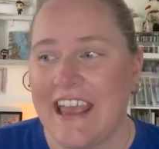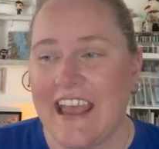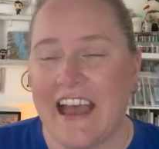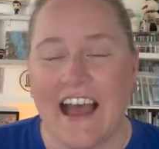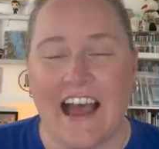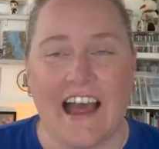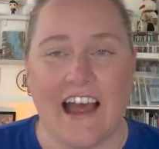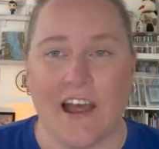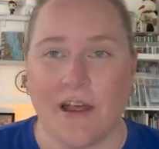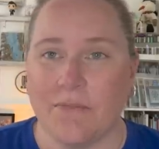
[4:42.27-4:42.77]

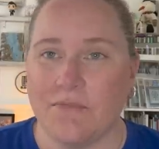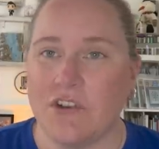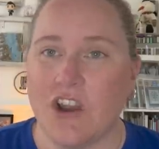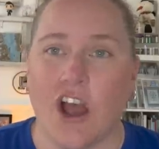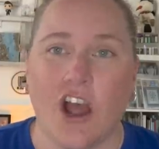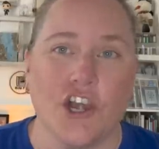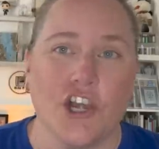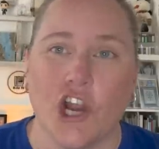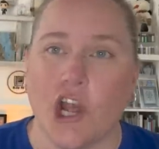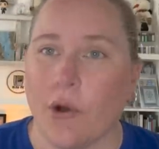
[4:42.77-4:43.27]

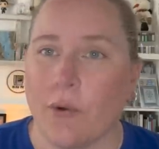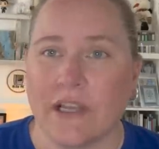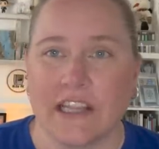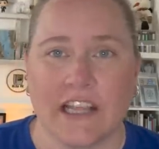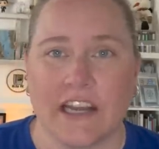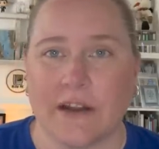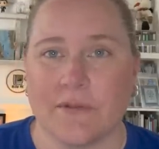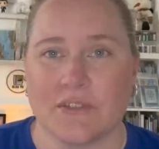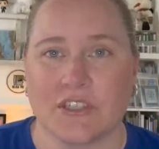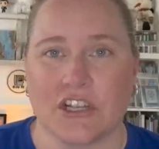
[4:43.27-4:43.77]
Not knowing
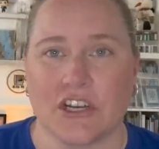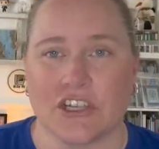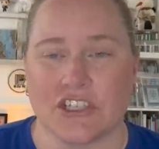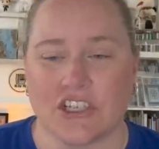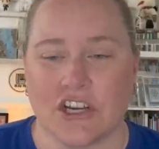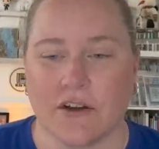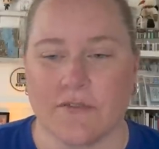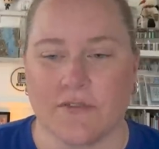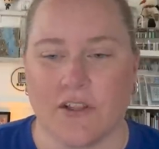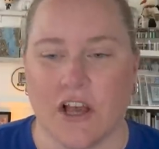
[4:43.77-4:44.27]
that I was gonna
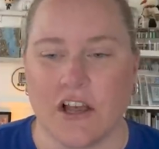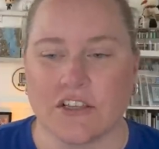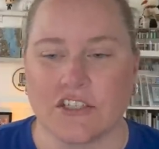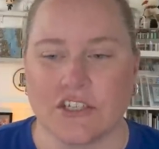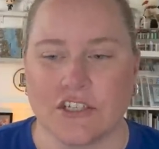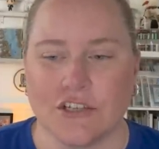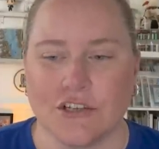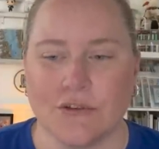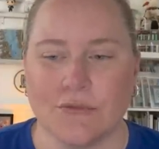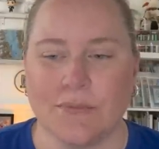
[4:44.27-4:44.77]
start
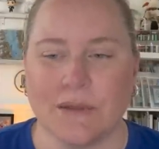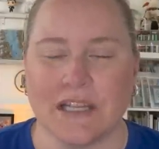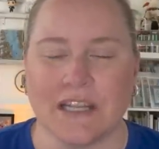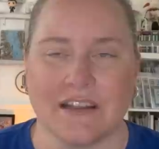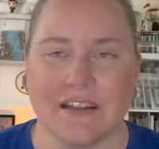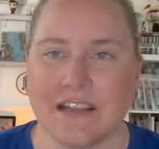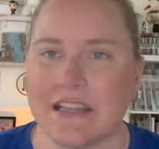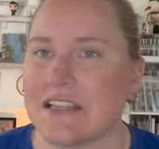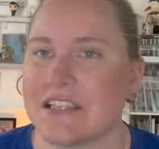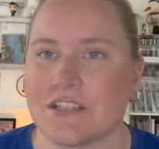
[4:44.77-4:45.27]
Flosstube and
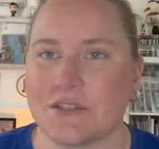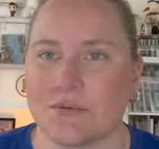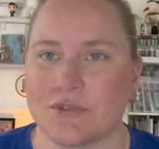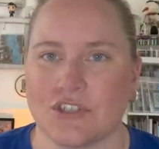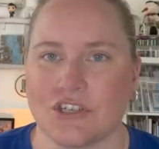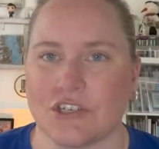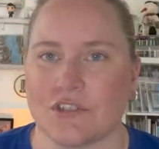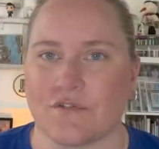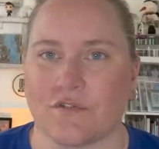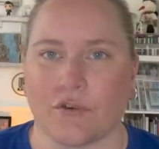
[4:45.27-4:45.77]
that this was
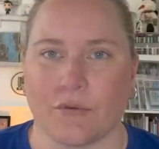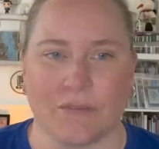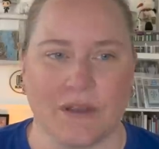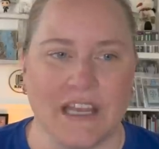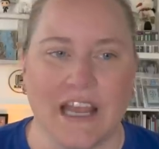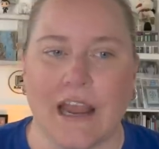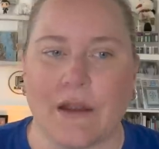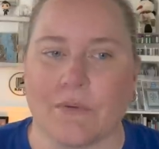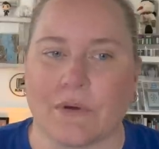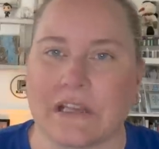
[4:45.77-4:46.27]
just for me,
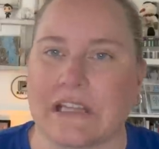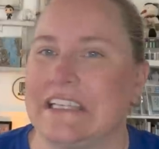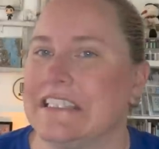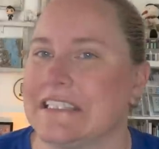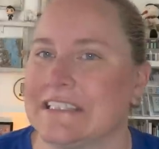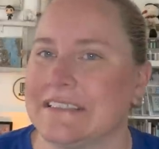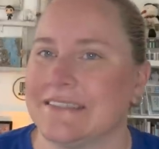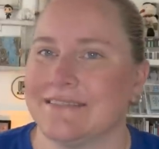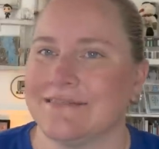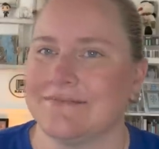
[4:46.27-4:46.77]
I really
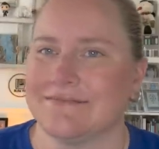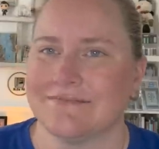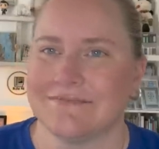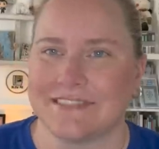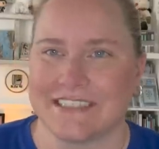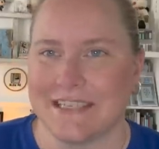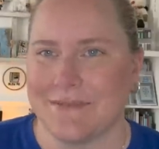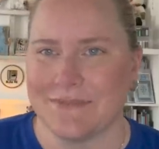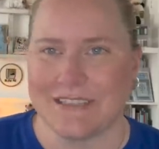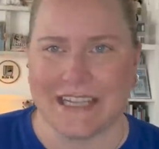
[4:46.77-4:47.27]
didn't
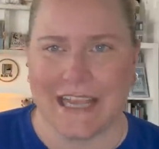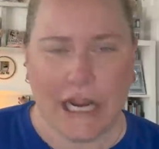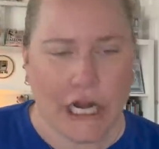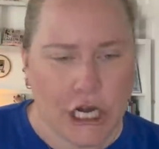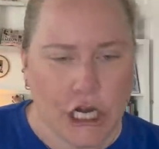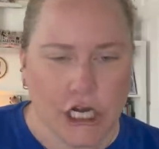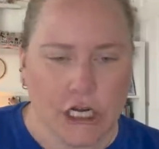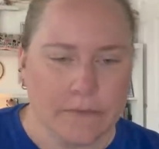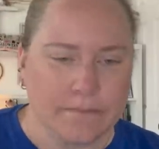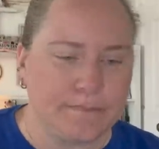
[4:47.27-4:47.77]
seem to
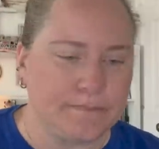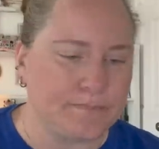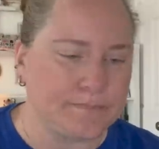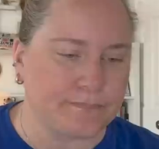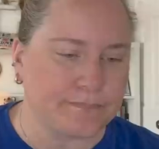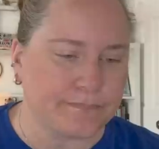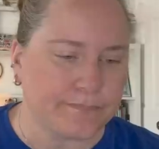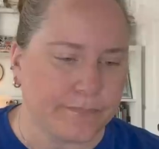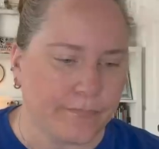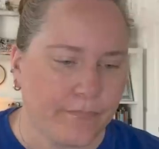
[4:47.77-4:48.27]
care
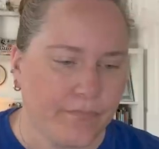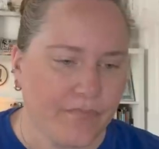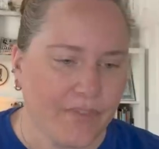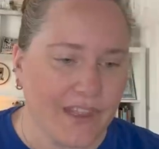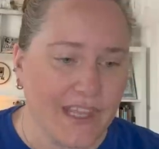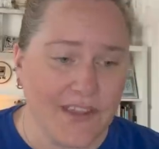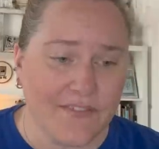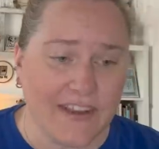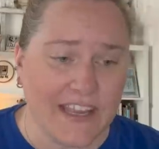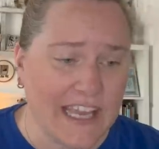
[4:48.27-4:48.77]

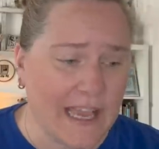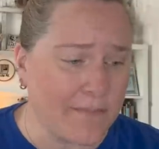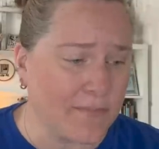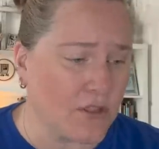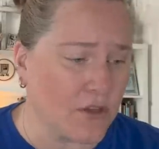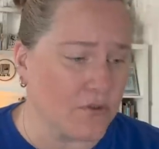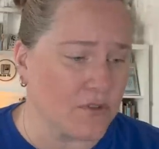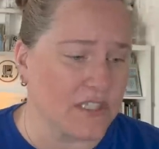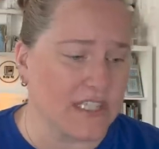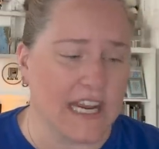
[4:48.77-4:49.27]
if I kept
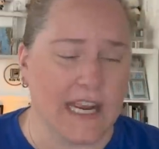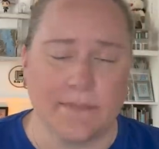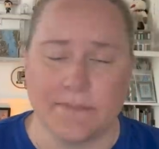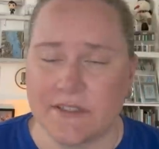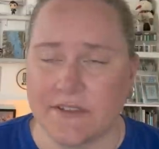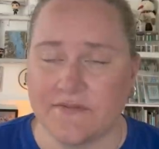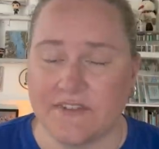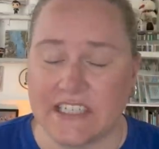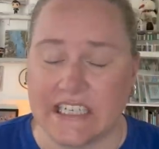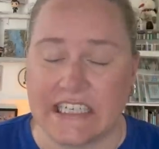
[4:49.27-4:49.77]
those types
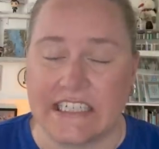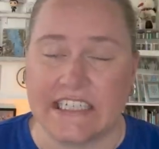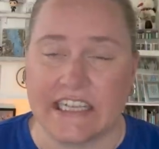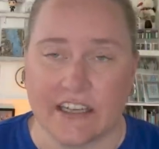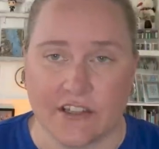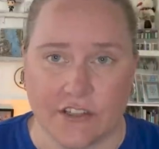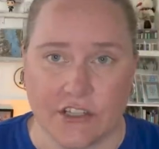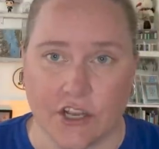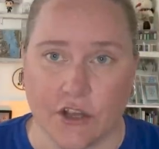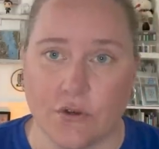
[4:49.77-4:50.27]
of
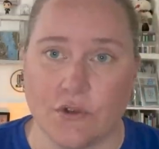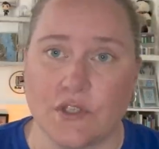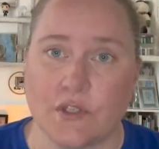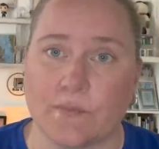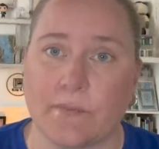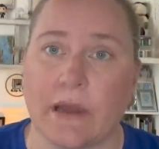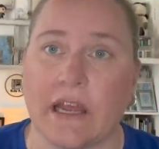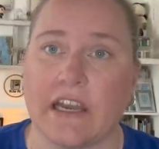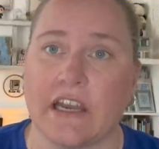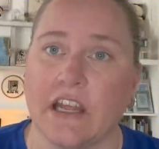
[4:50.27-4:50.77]
detailed notes,
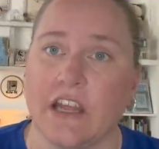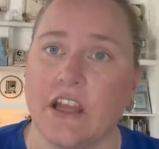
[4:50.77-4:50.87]
but